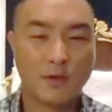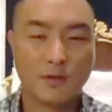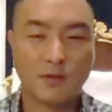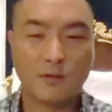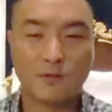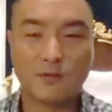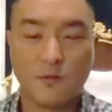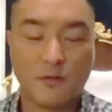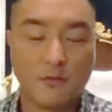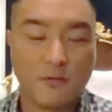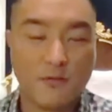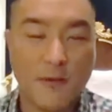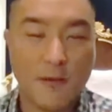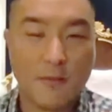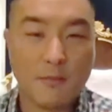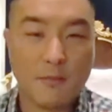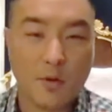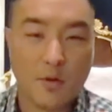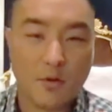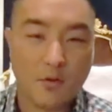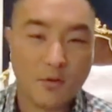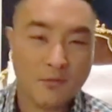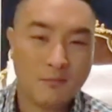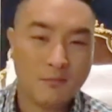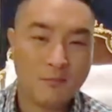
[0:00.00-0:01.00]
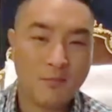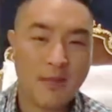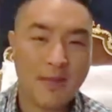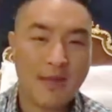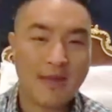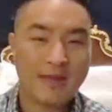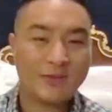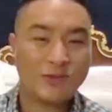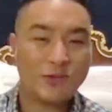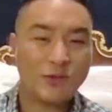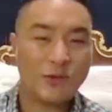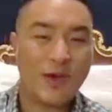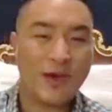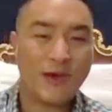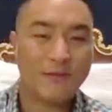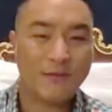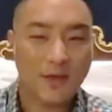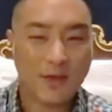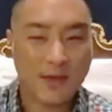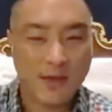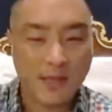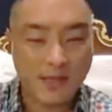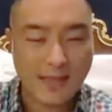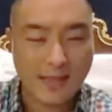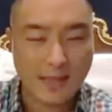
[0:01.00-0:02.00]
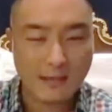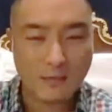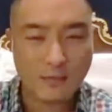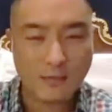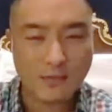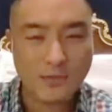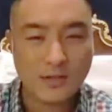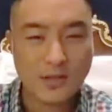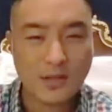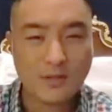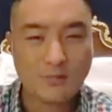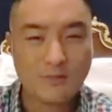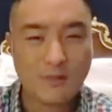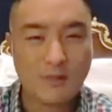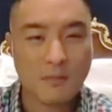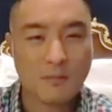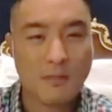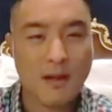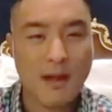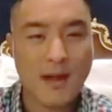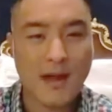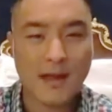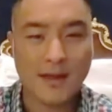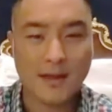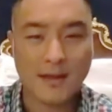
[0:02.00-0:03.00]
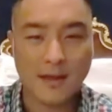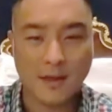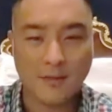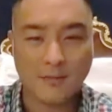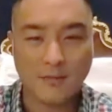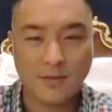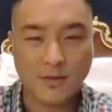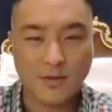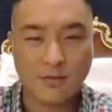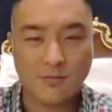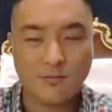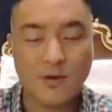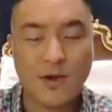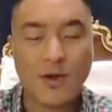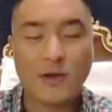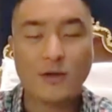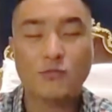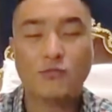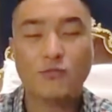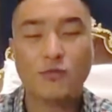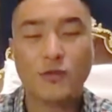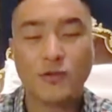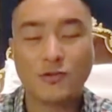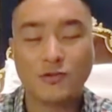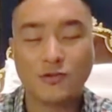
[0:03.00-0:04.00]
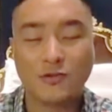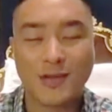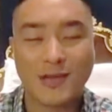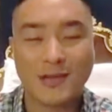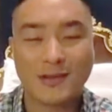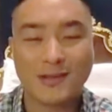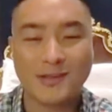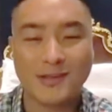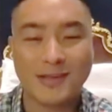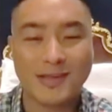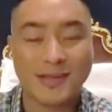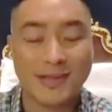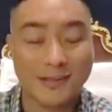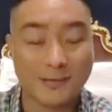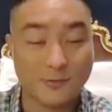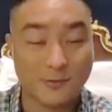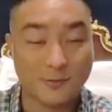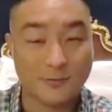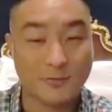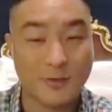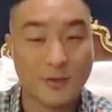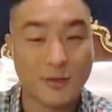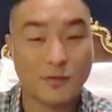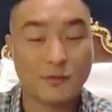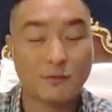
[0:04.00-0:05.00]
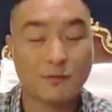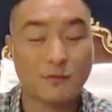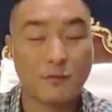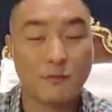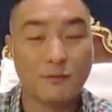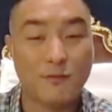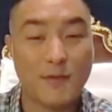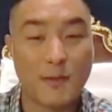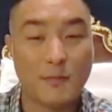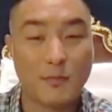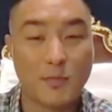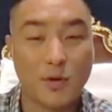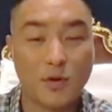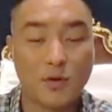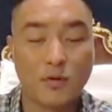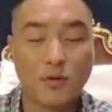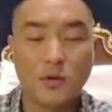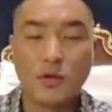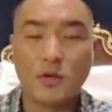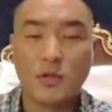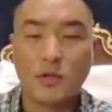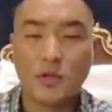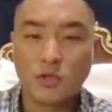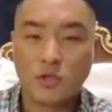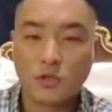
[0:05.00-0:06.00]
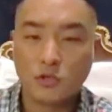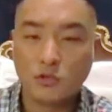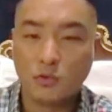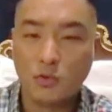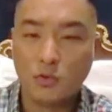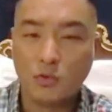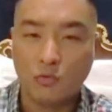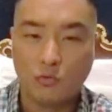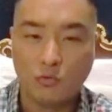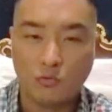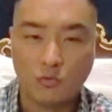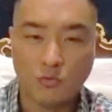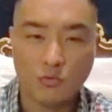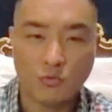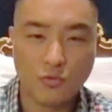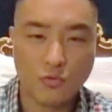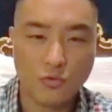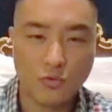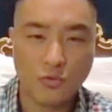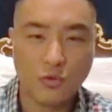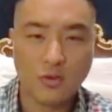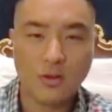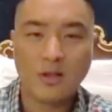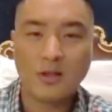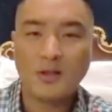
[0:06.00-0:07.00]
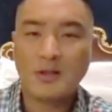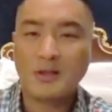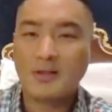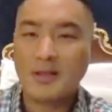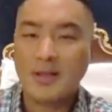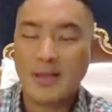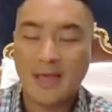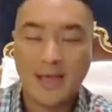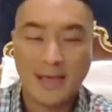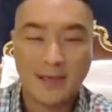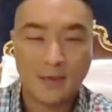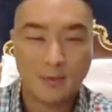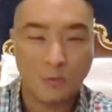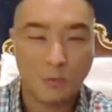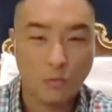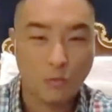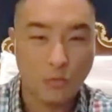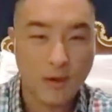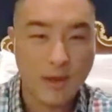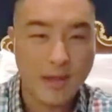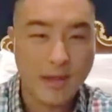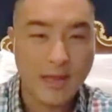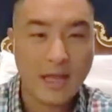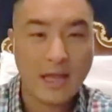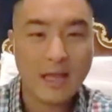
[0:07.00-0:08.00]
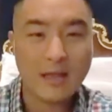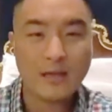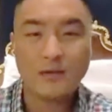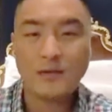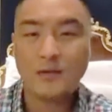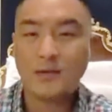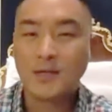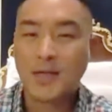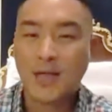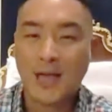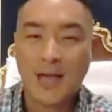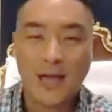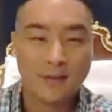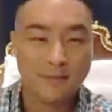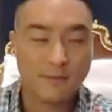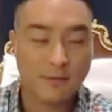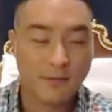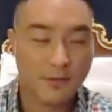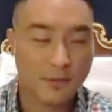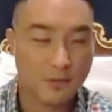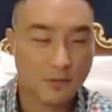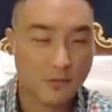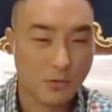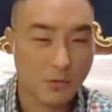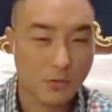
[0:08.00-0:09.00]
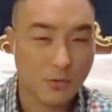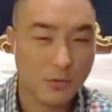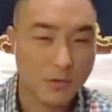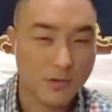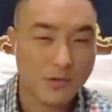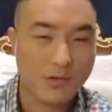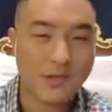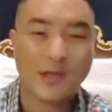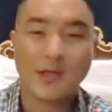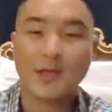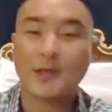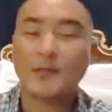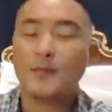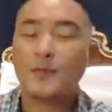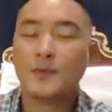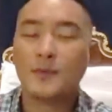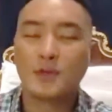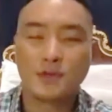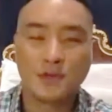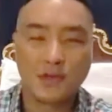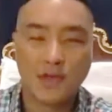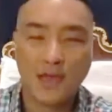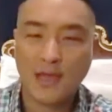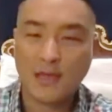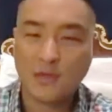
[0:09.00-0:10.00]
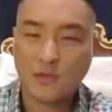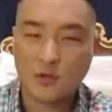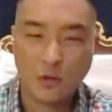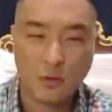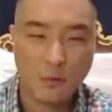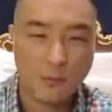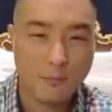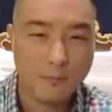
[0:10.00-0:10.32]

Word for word: In this month of November, as you have a clarity of your mind of a divine reset. In this month of November, you will rule and reign, have authority,